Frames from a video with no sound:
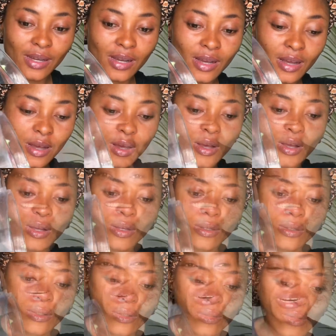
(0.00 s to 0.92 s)
Hi
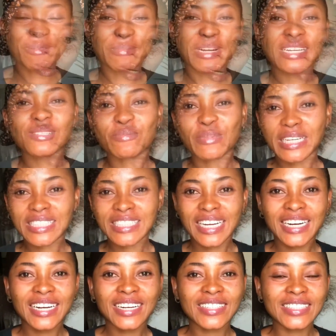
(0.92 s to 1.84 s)
guys, welcome back to my
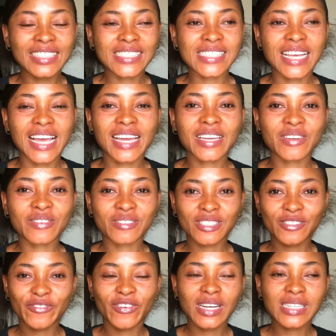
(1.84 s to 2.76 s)
channel. It's Ekyz. If it's
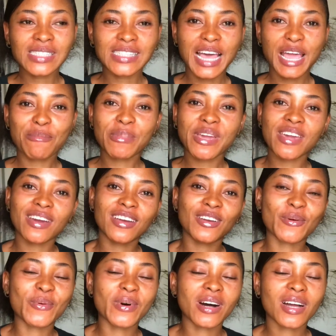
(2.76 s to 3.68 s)
the first time here,
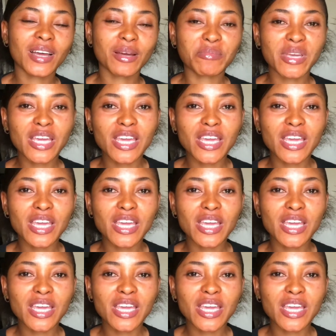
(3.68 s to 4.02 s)
you're welcome.